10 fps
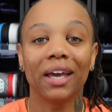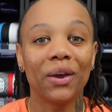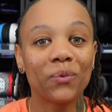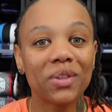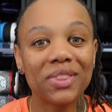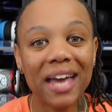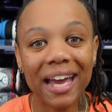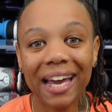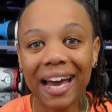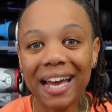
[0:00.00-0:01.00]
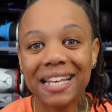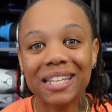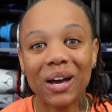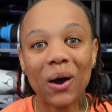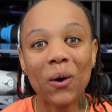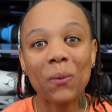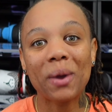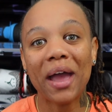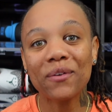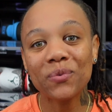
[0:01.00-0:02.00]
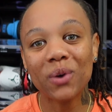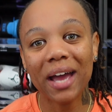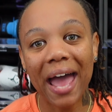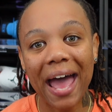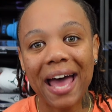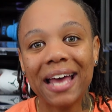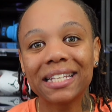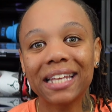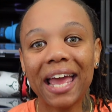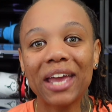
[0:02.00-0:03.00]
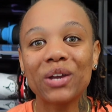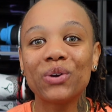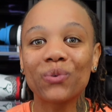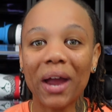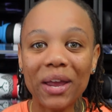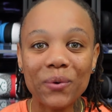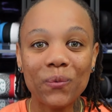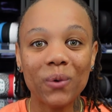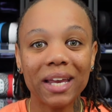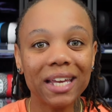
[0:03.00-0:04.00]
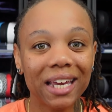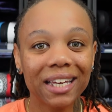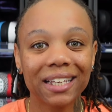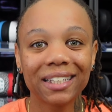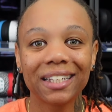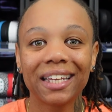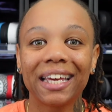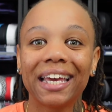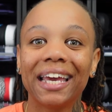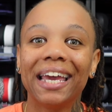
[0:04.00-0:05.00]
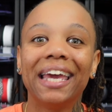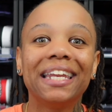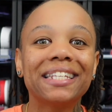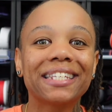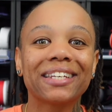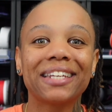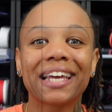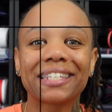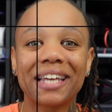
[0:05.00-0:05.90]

And with that, guys, I hope everyone has a great week. And until next